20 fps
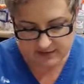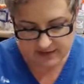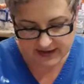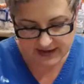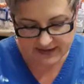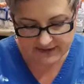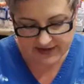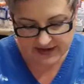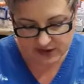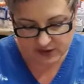
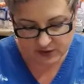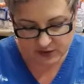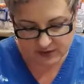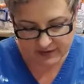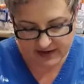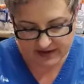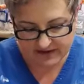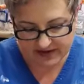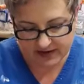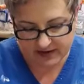Like if I do it
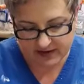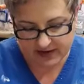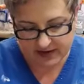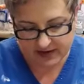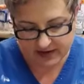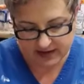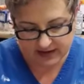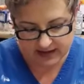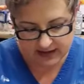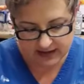with my
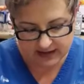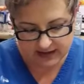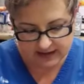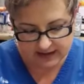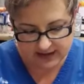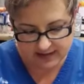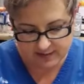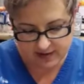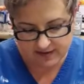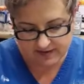fingernail, I can get
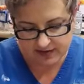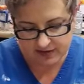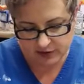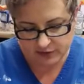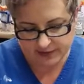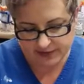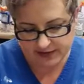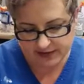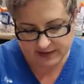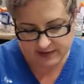it to come off a
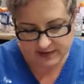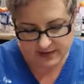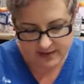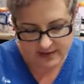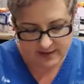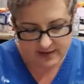little bit,